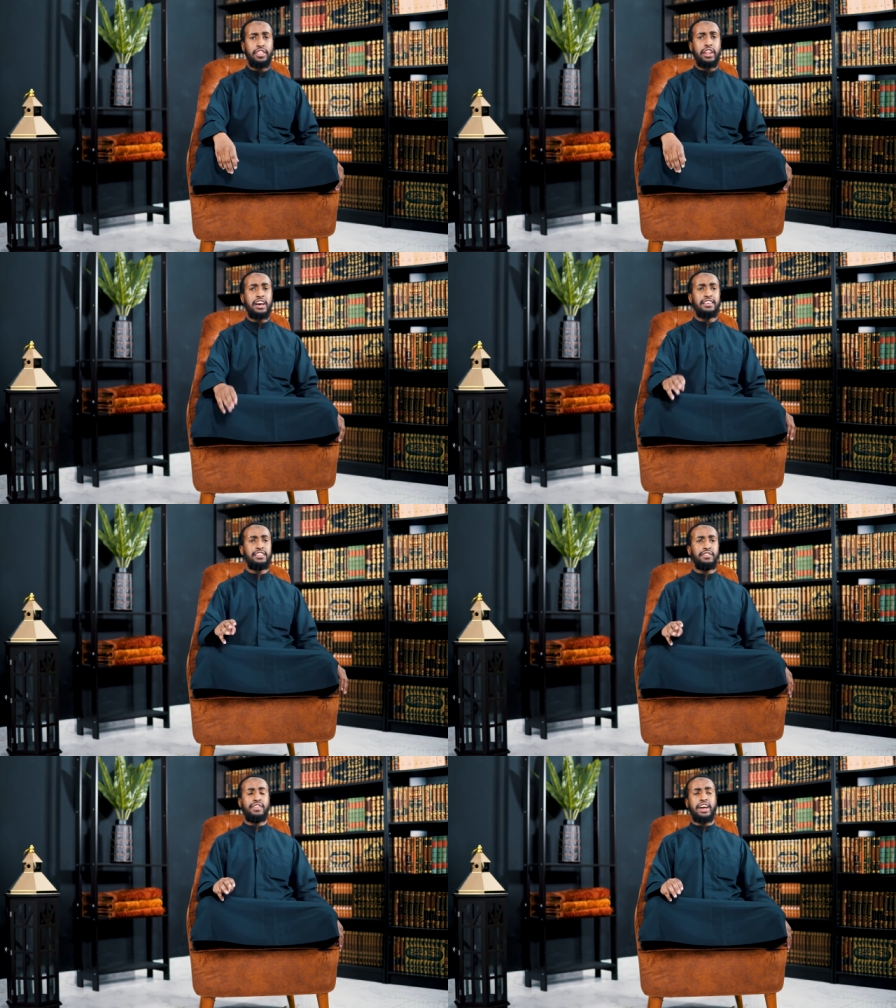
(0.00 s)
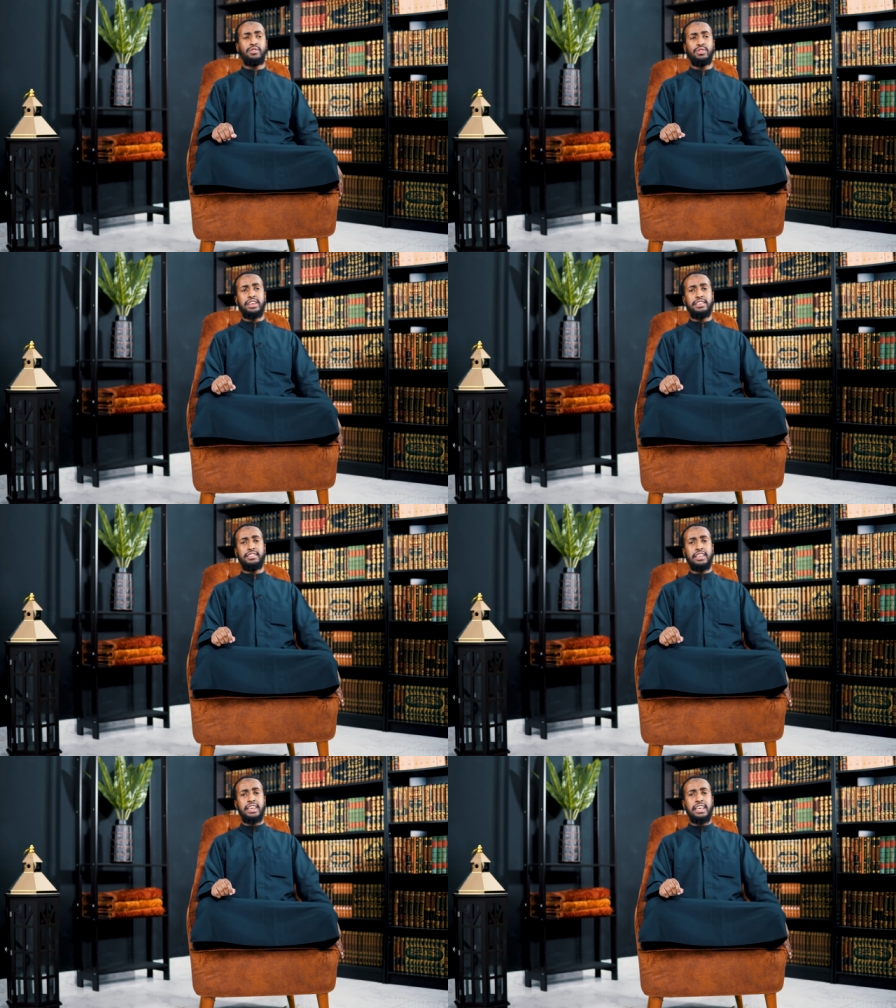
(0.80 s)
The last and final
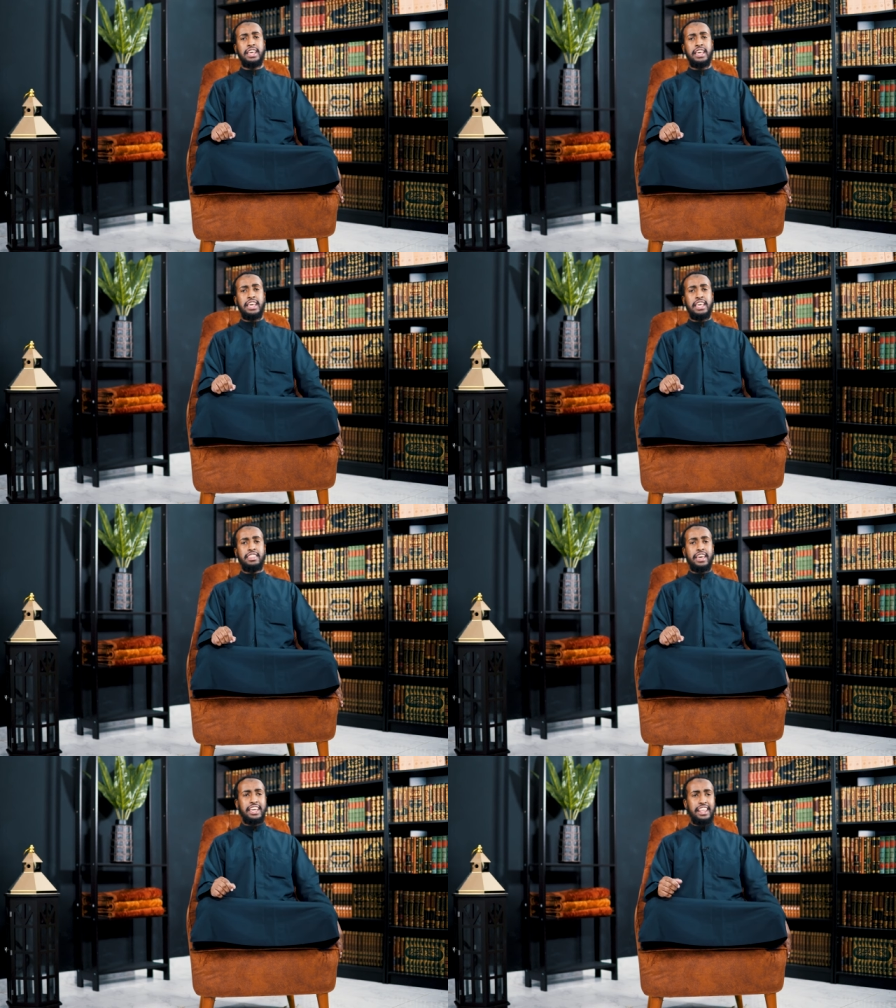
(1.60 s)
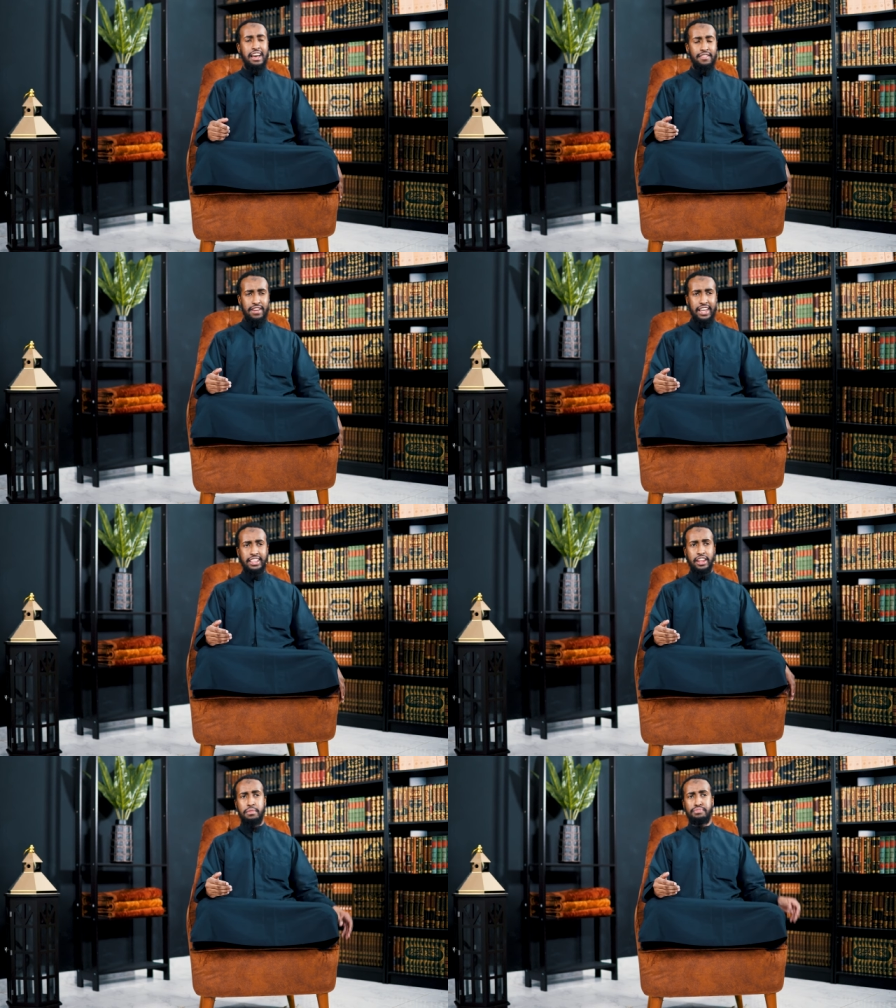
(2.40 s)
is the
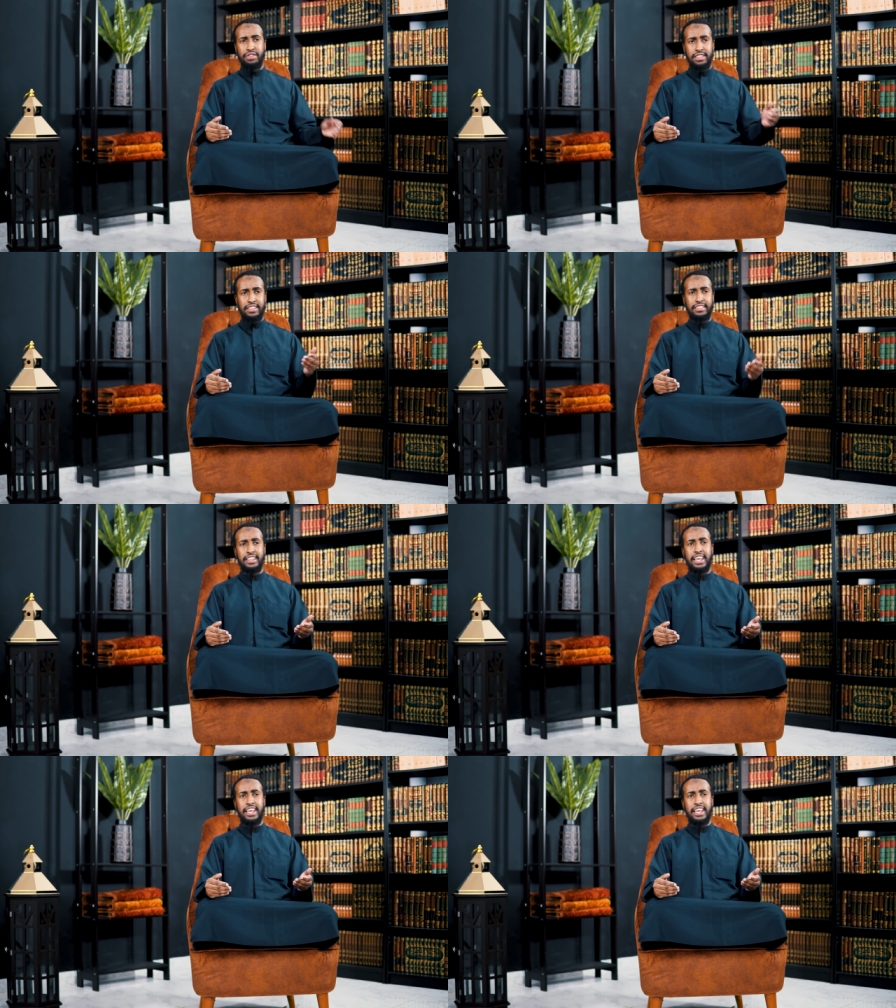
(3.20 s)
khilafat that are present